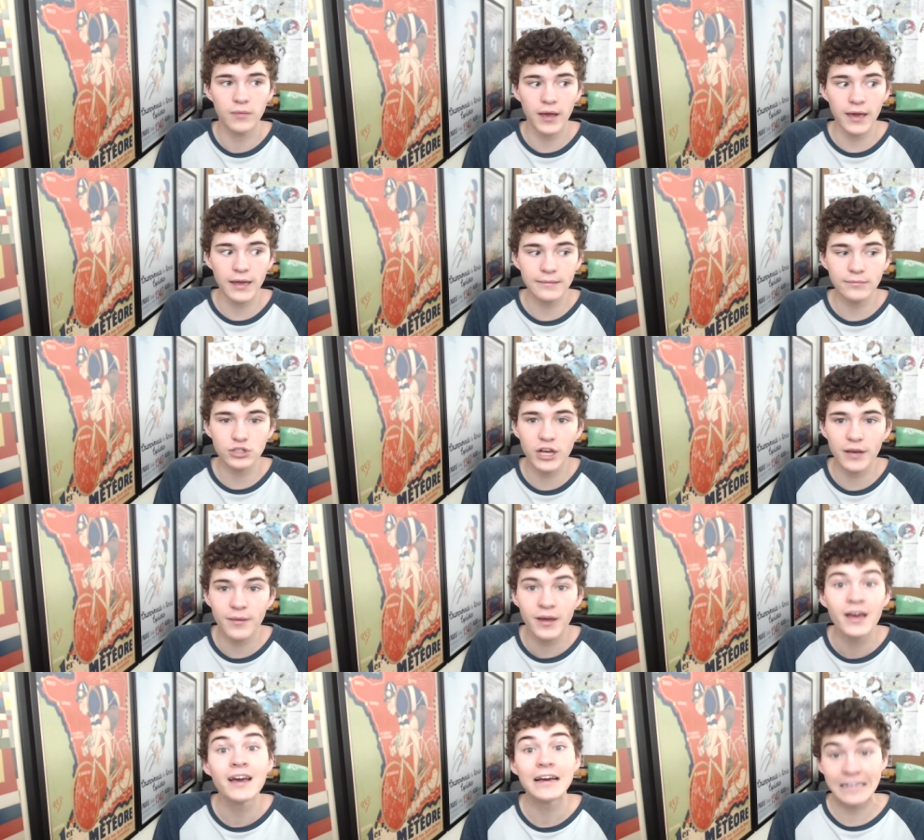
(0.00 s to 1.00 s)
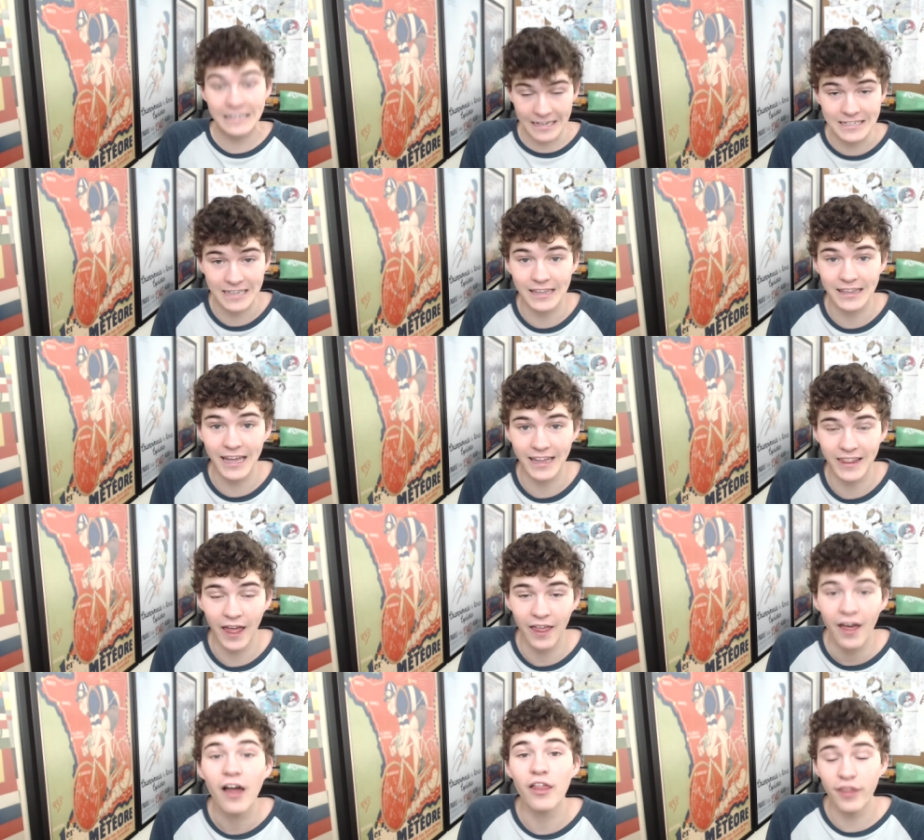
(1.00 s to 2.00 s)
Animal Jam does not like
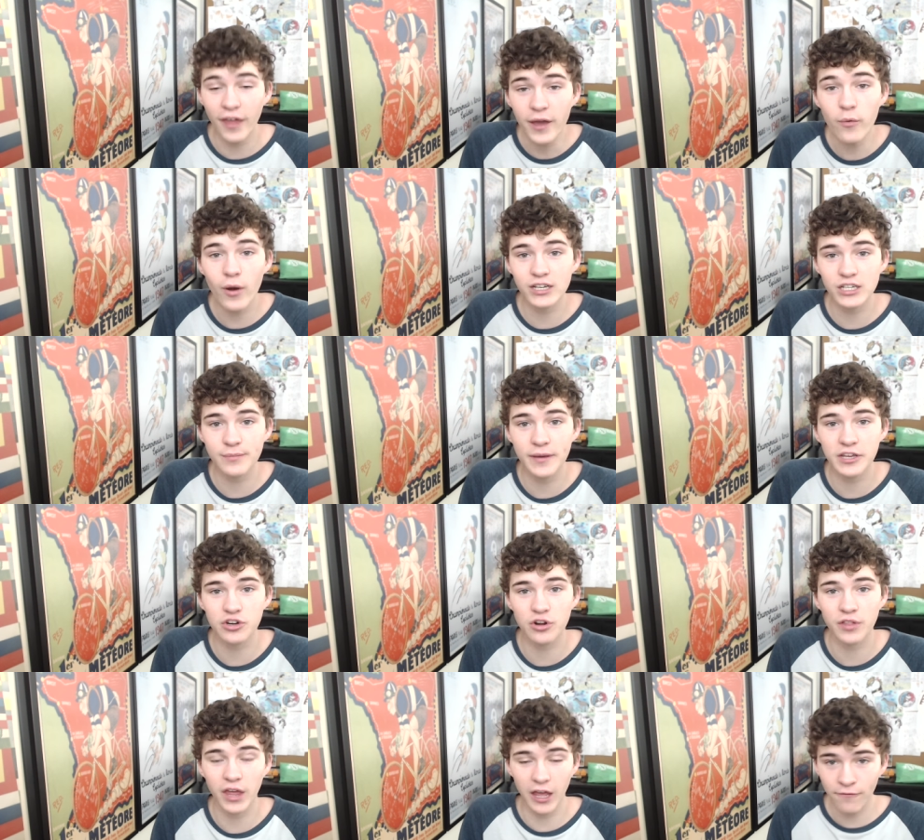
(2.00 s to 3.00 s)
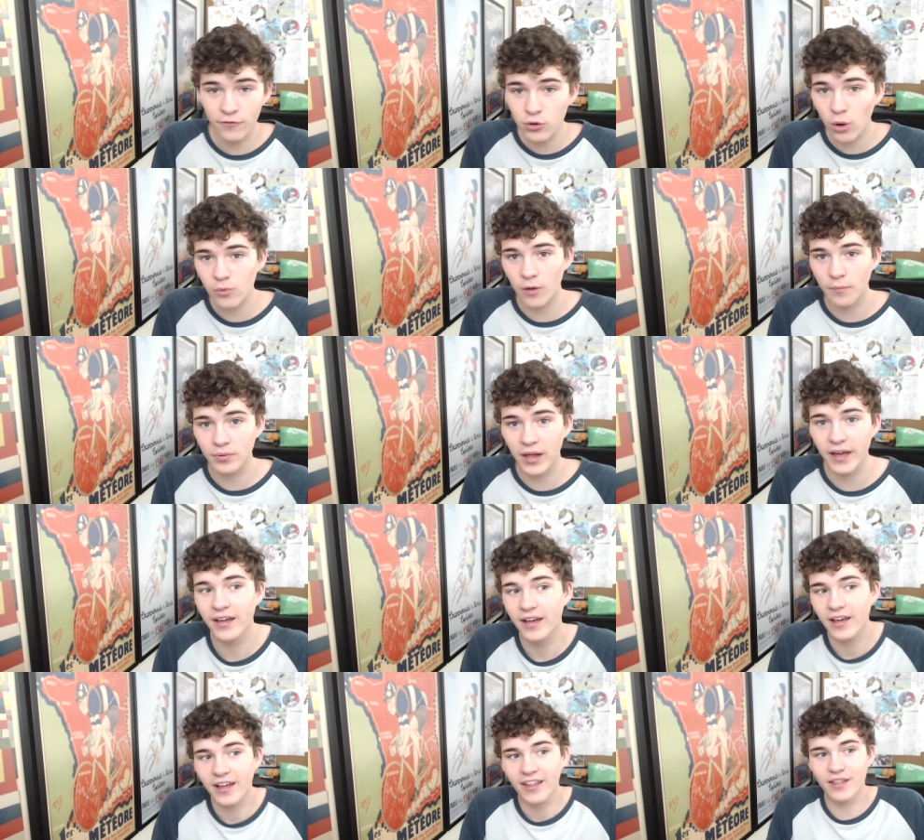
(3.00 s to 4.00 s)
that. They want to make sure that if you are
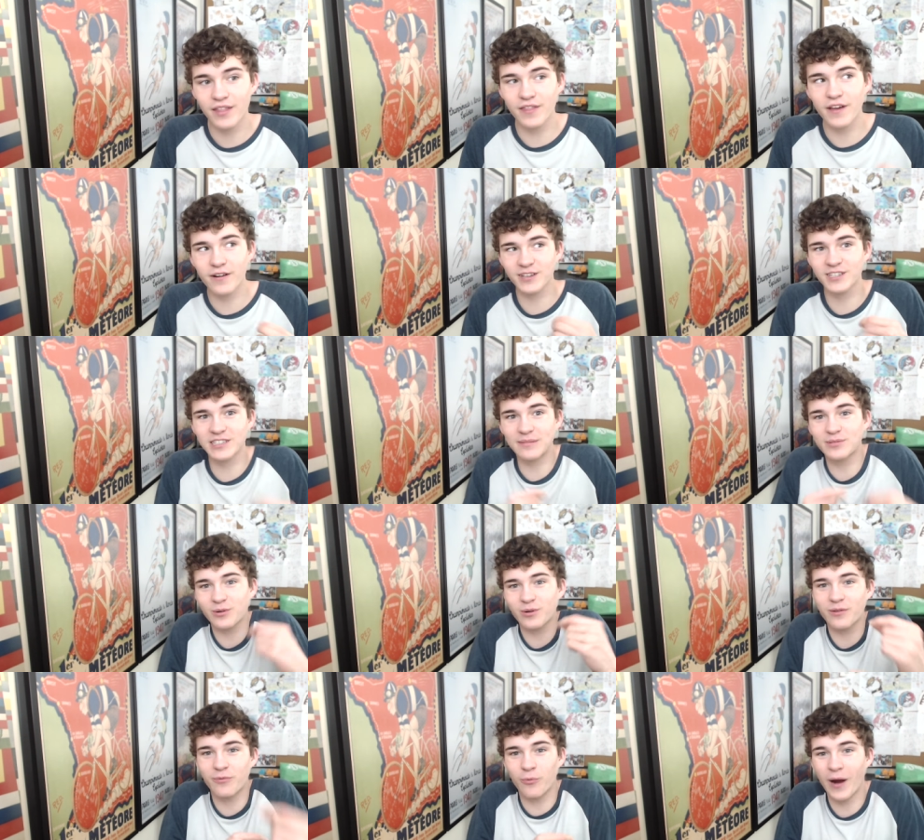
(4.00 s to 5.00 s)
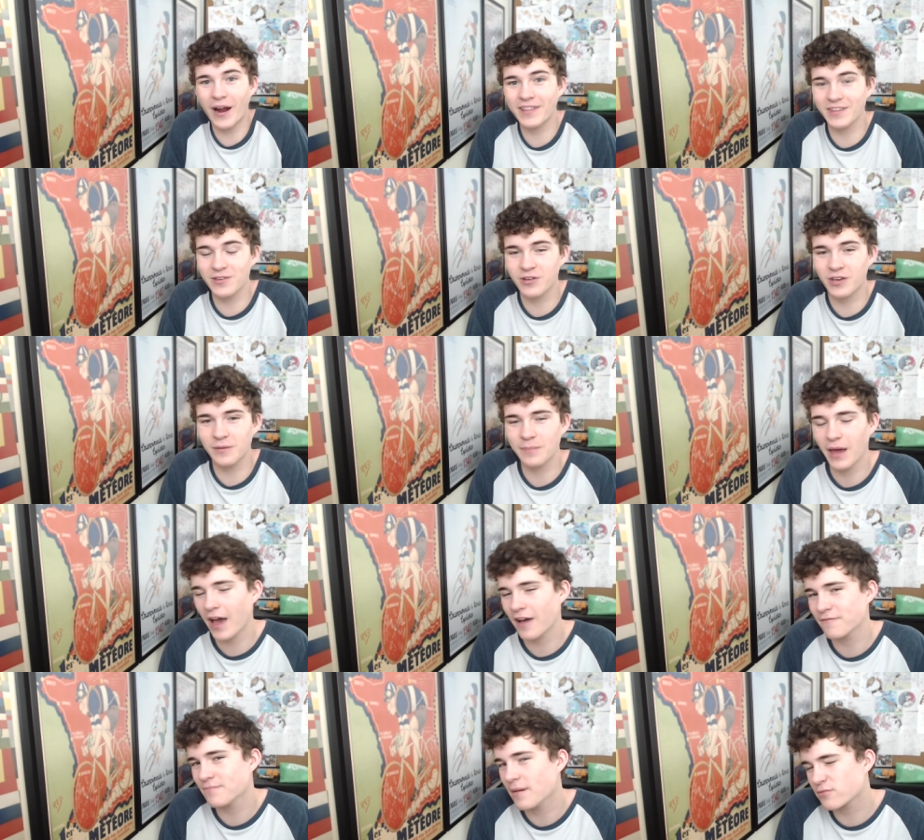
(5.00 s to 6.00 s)
role-playing, then there is some sort of way that you can
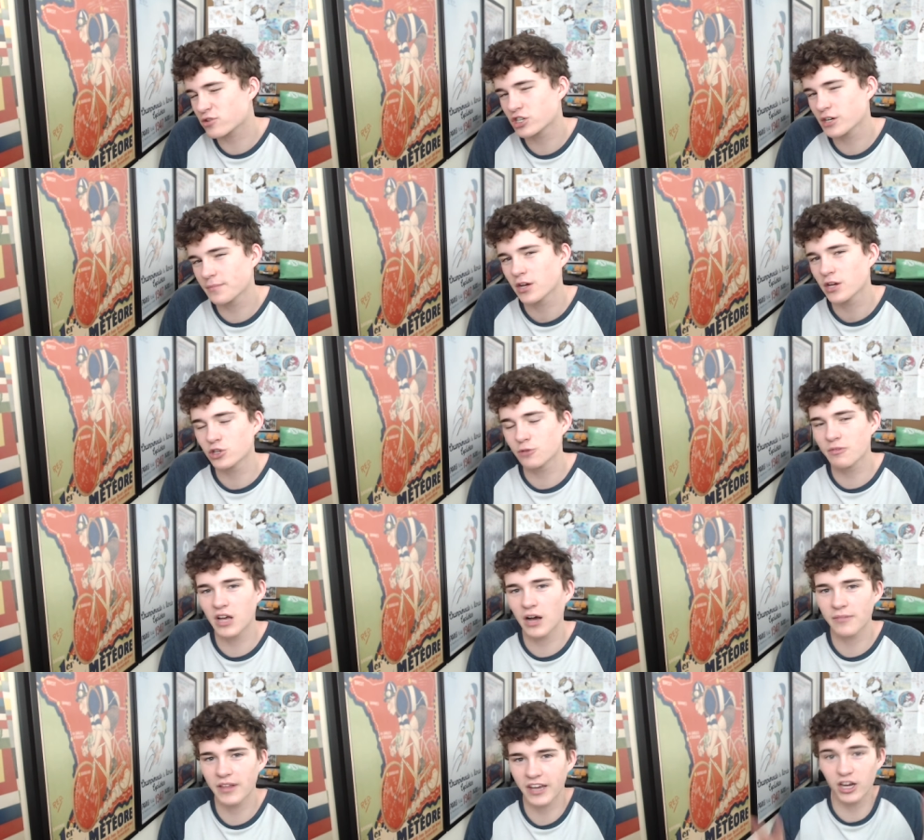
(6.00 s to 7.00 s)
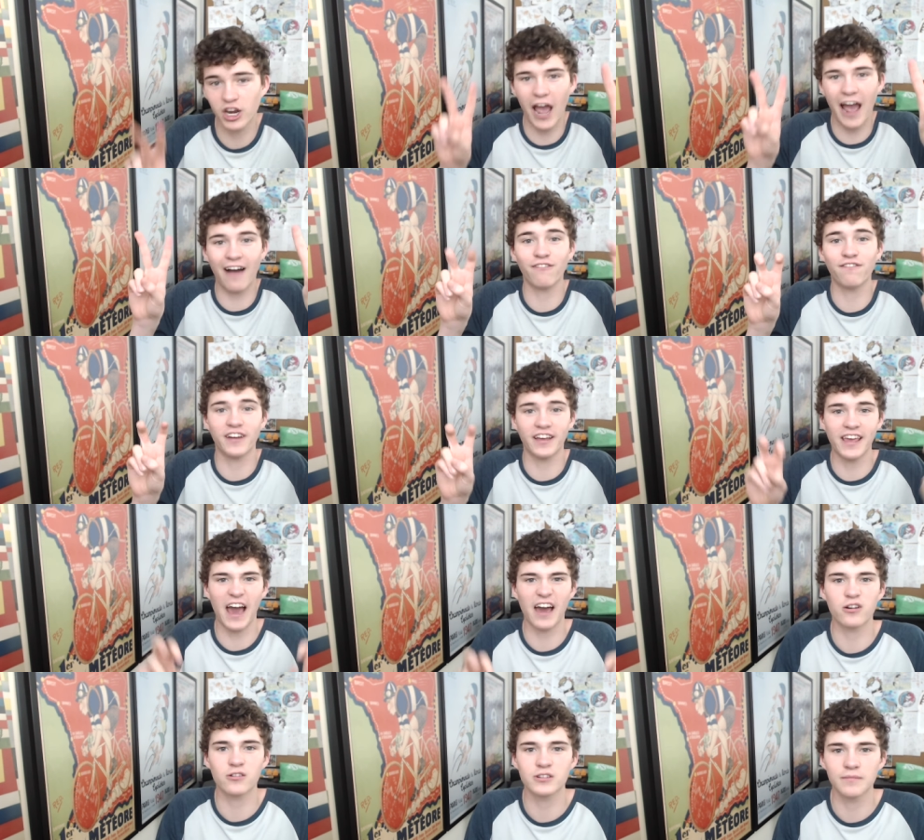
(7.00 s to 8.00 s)
have membership to become like an alpha
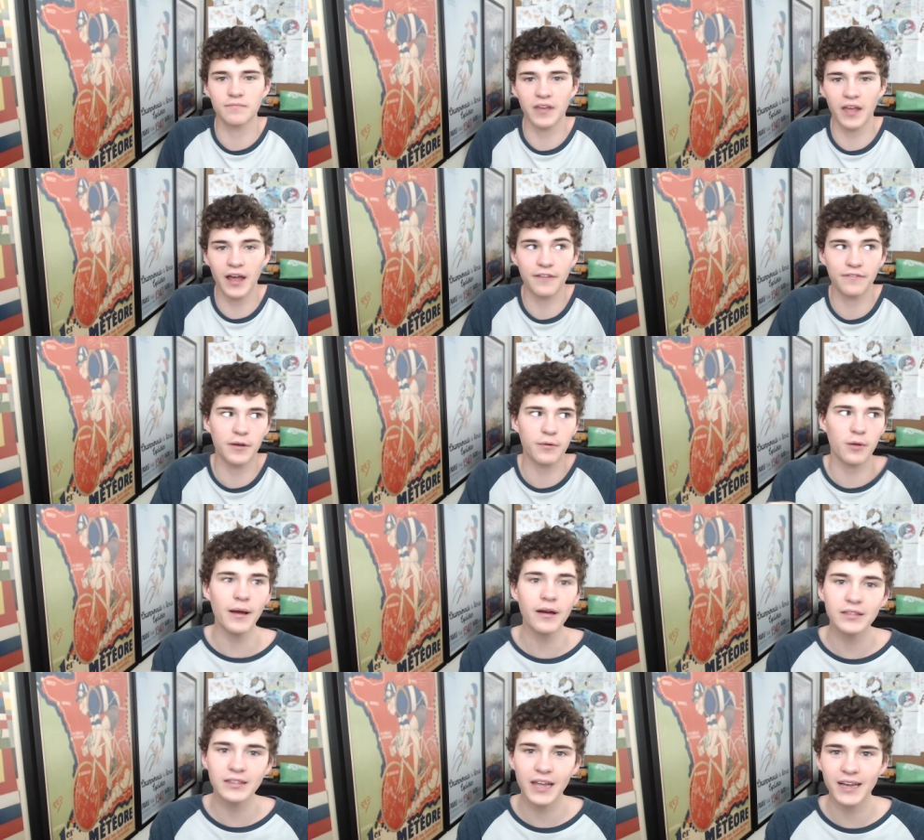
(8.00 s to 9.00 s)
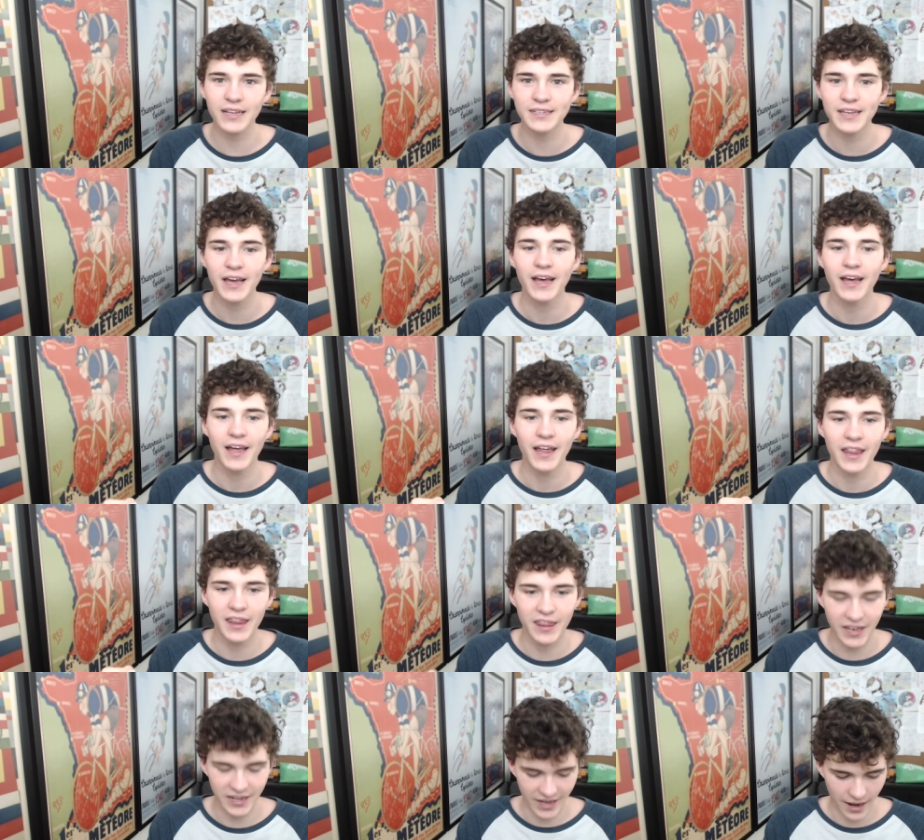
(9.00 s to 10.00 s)
cat or something. And if there were mountain lions,
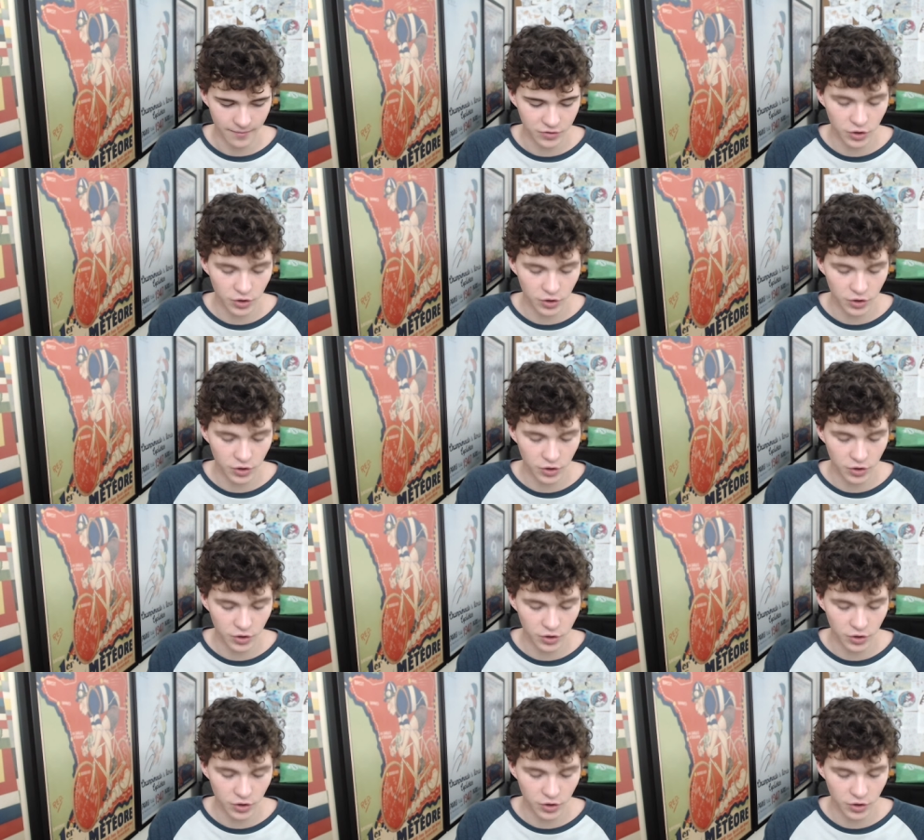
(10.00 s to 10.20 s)
then yeah.